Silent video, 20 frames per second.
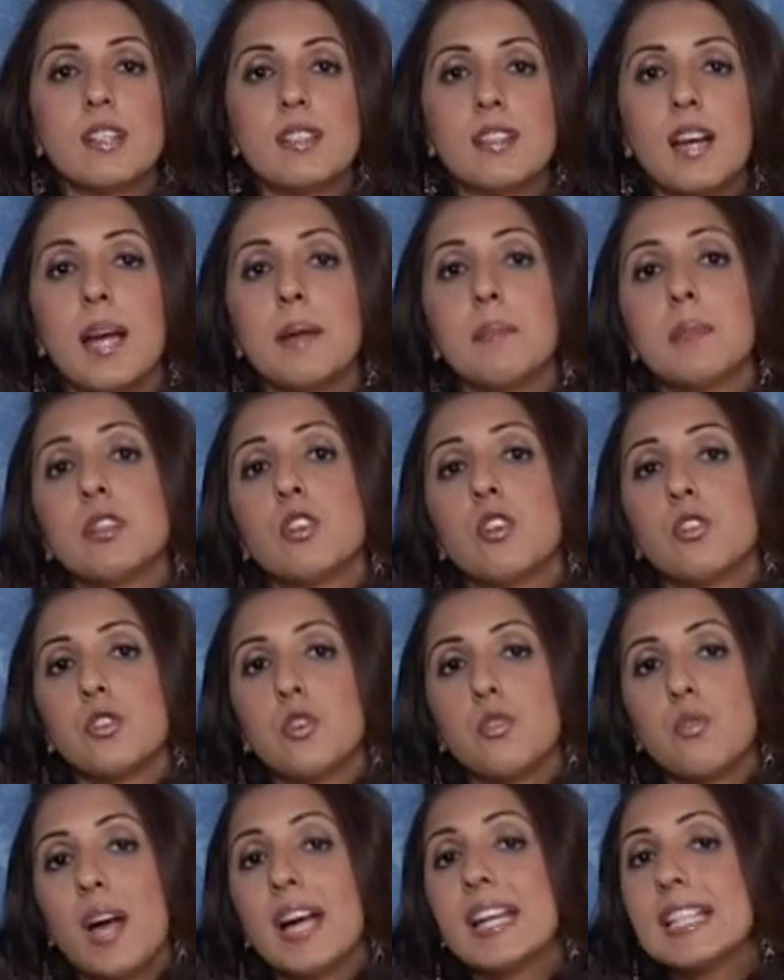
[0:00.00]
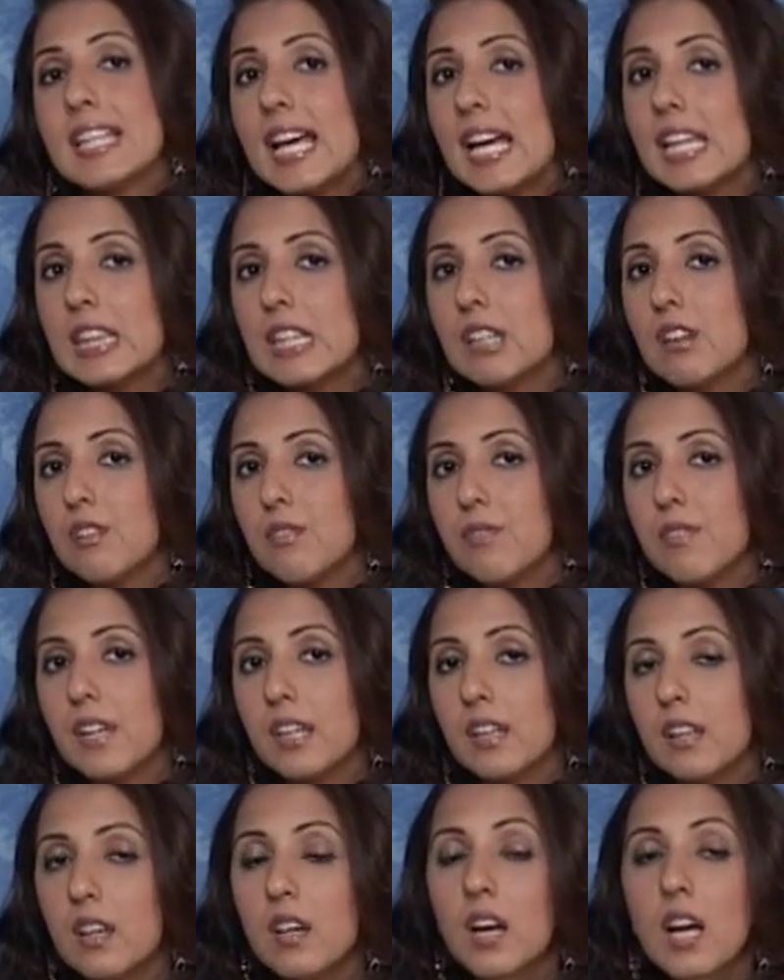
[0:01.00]
A diamond on your right hand third
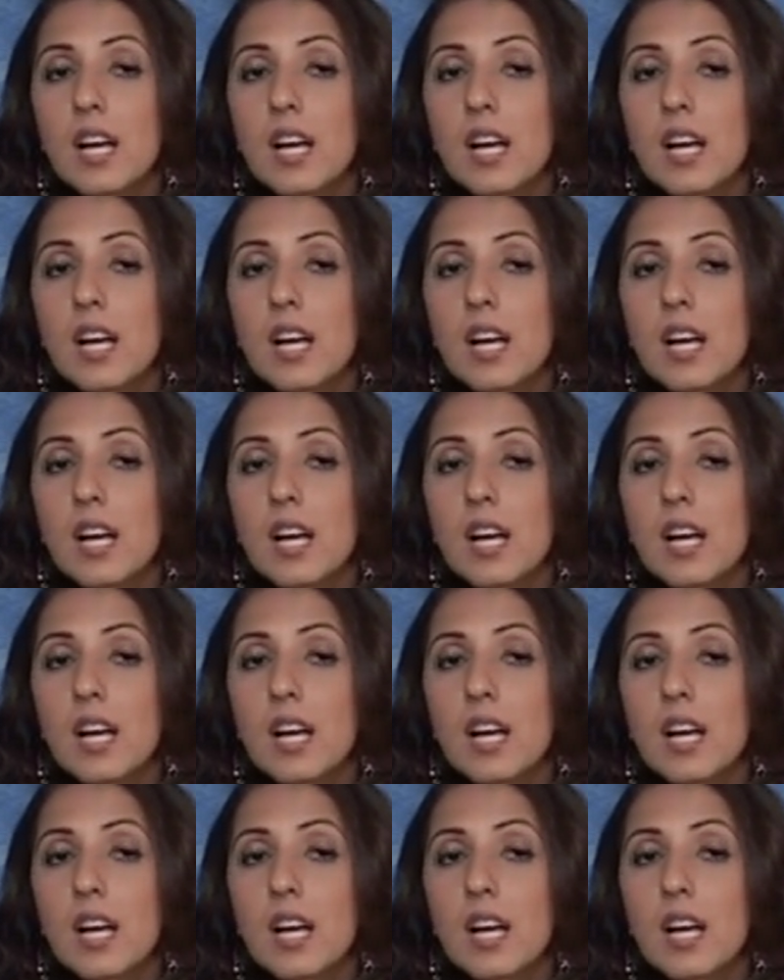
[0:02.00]
finger